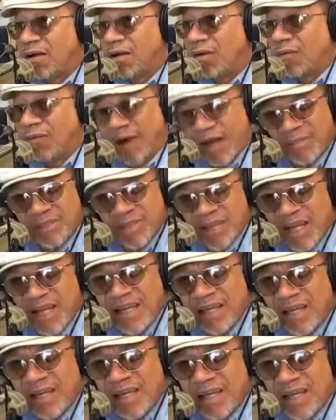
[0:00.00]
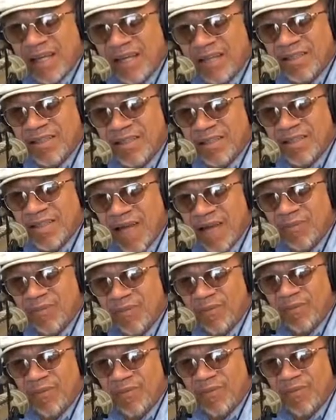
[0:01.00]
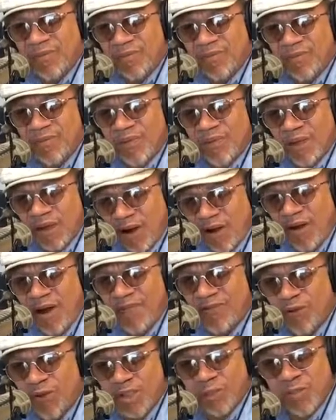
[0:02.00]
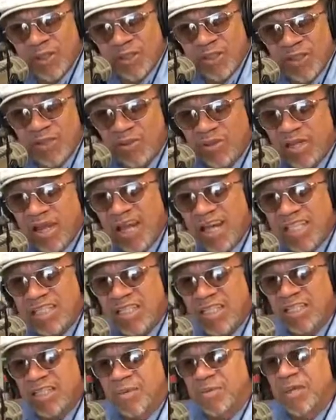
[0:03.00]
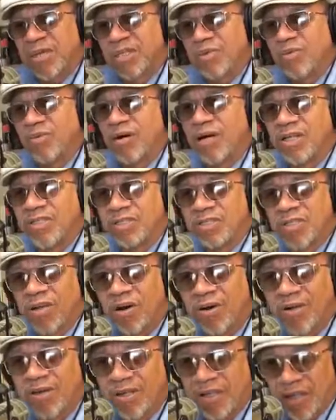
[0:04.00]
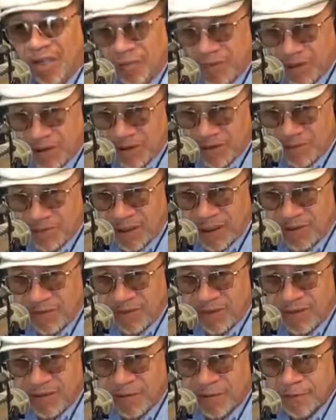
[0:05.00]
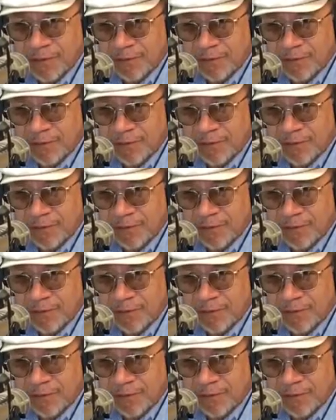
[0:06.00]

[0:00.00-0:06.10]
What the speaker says: What I'm saying is that law enforcement, you guys need to be the ones talking up here about this.